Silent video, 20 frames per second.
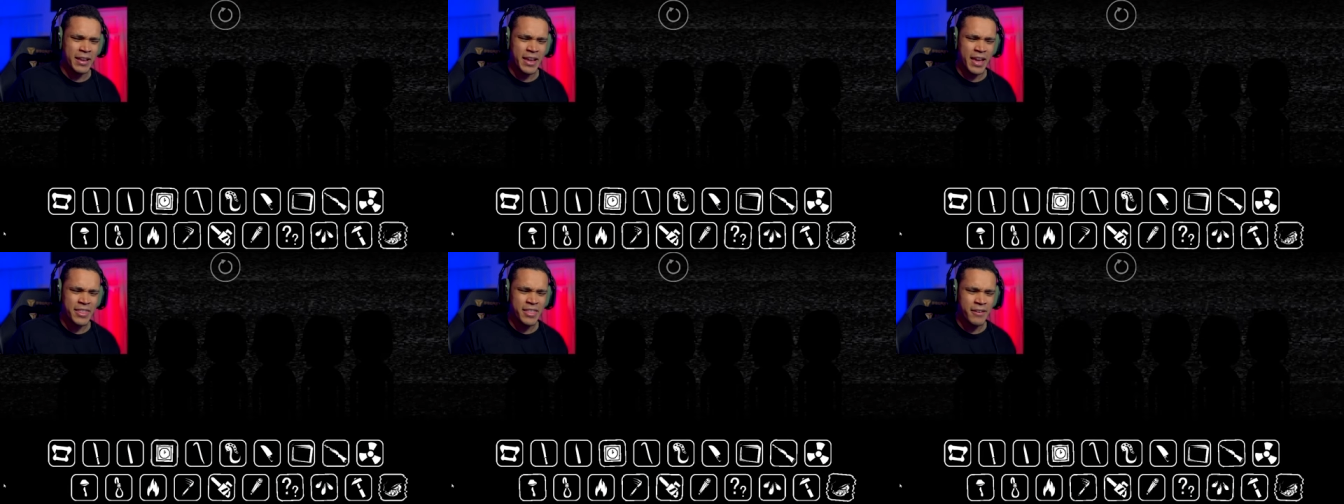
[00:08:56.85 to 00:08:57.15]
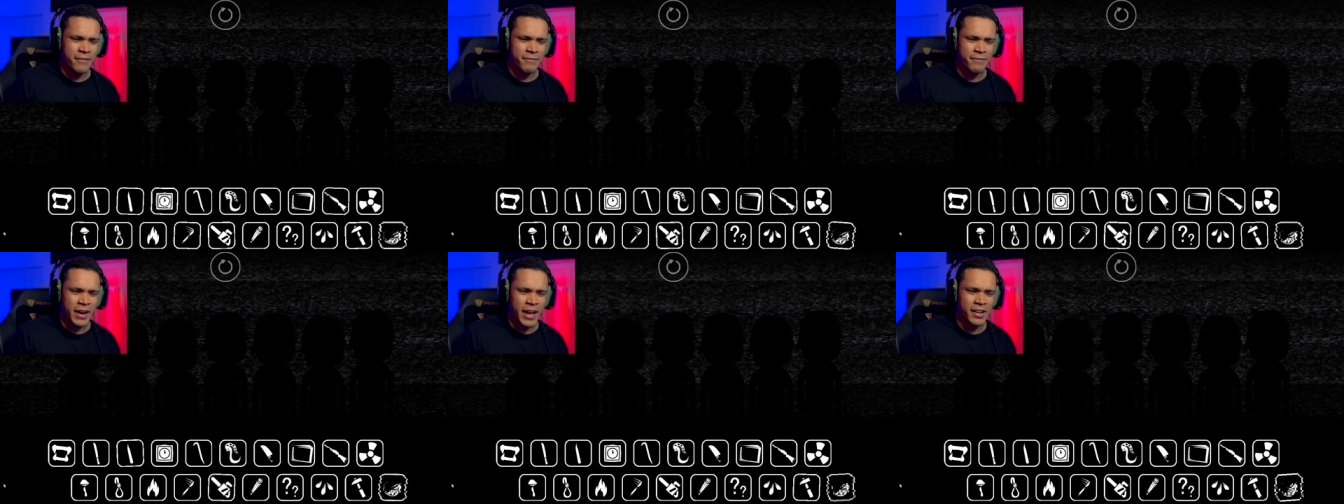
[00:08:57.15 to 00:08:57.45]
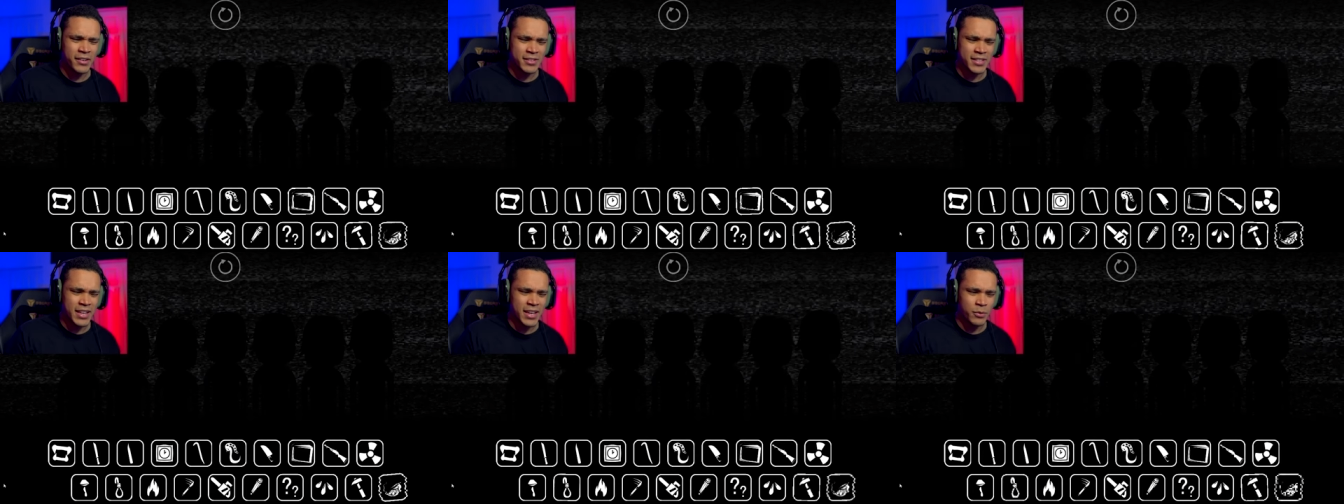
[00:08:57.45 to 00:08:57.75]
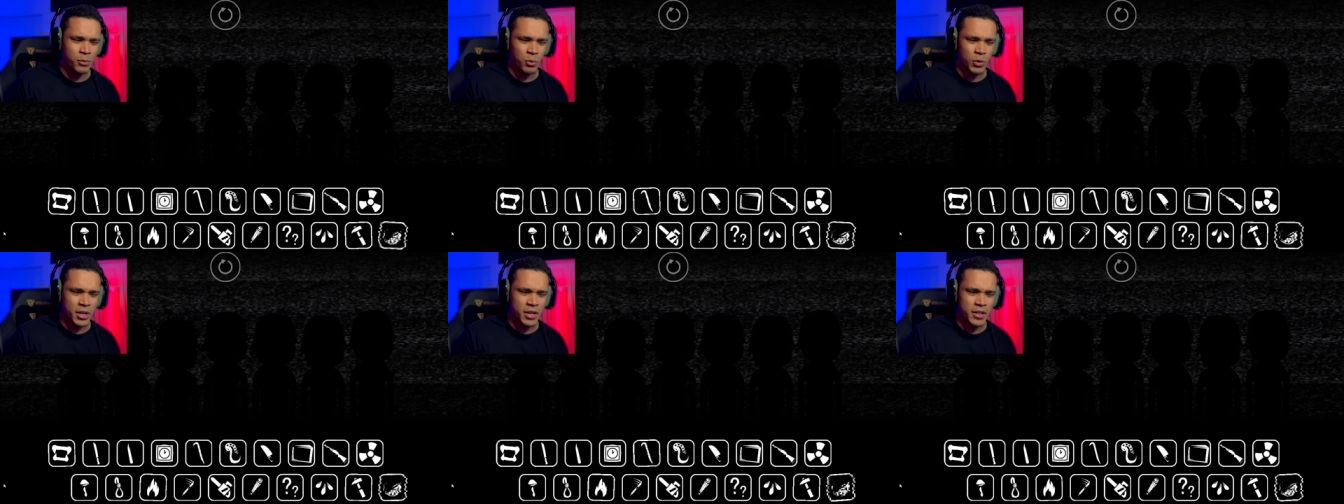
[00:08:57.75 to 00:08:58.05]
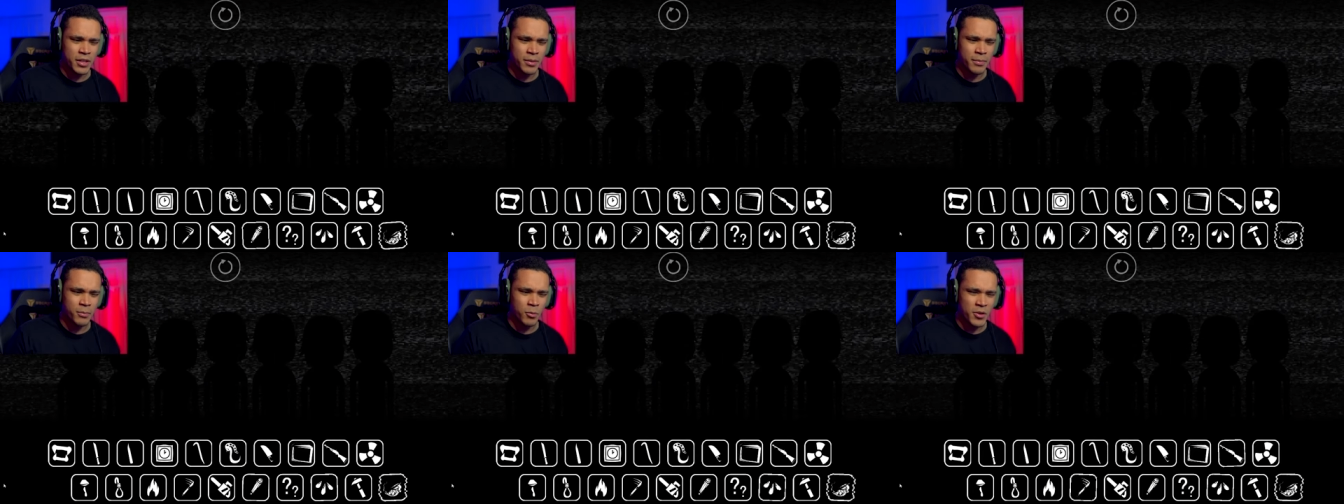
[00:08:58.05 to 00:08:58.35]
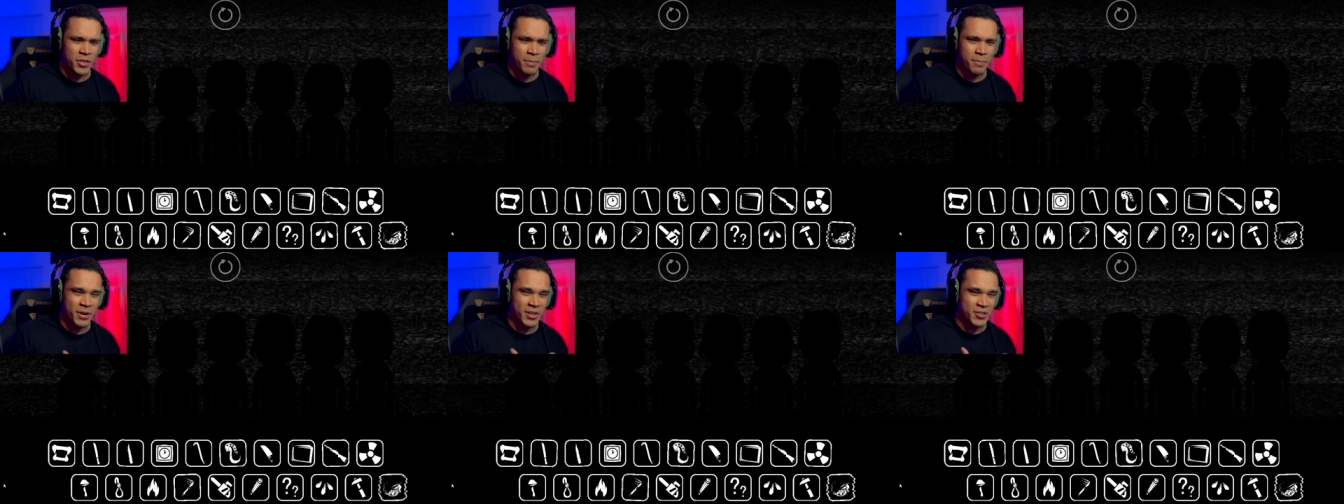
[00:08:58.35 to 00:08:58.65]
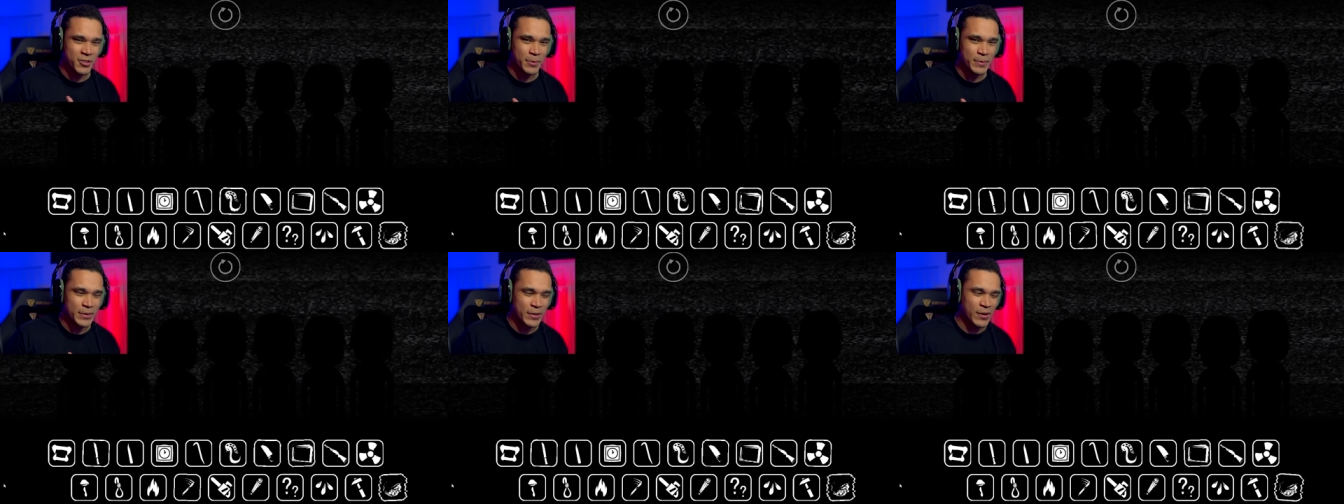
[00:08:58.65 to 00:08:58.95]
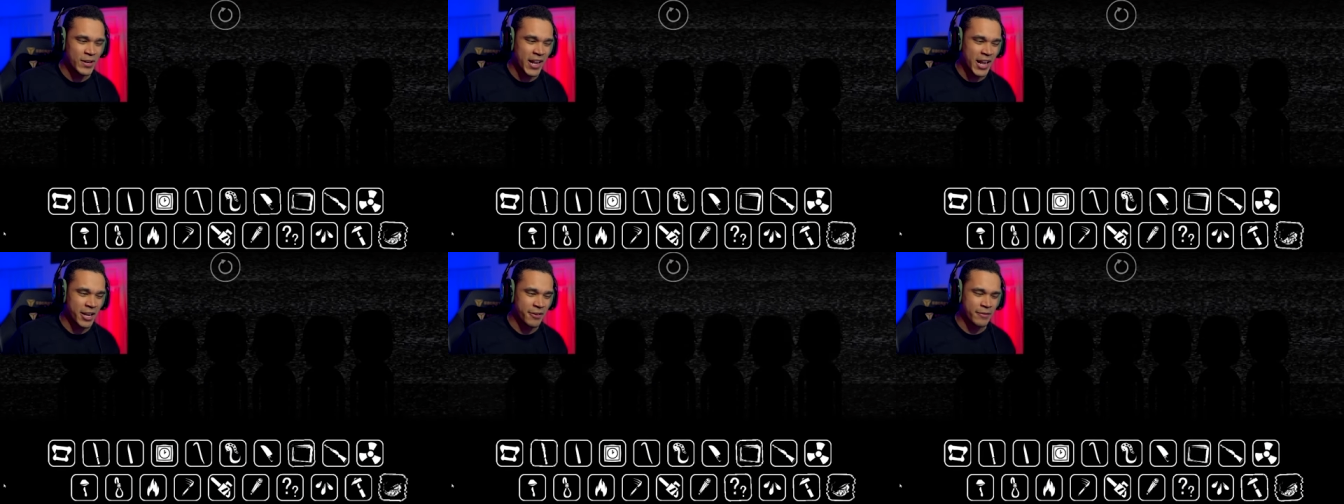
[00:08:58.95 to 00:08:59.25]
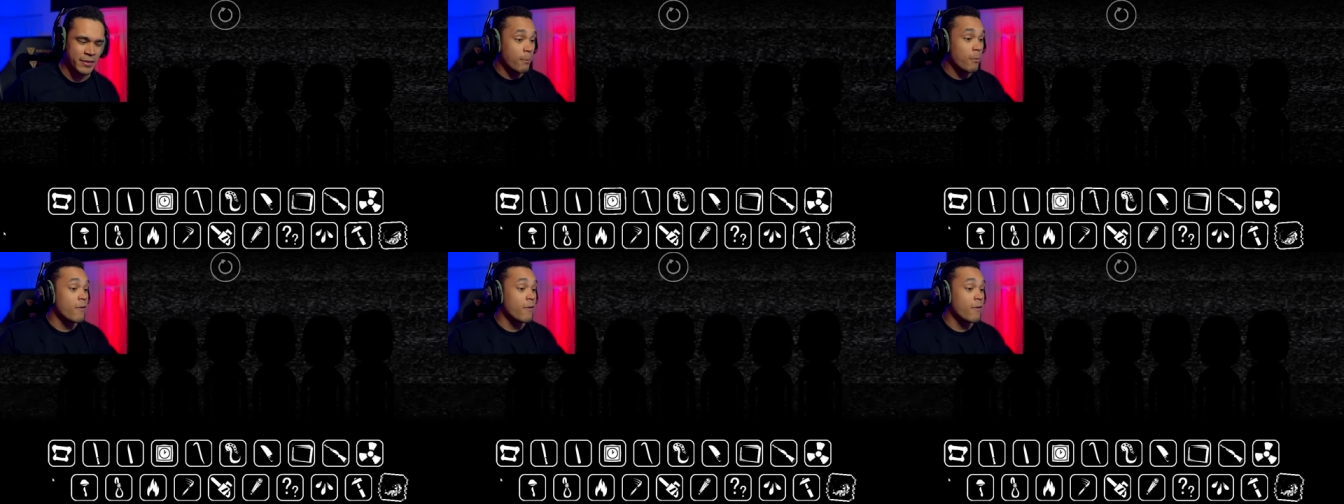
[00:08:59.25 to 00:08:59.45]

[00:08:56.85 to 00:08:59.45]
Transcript: I think Vitals had one of them with mushrooms growing out of him.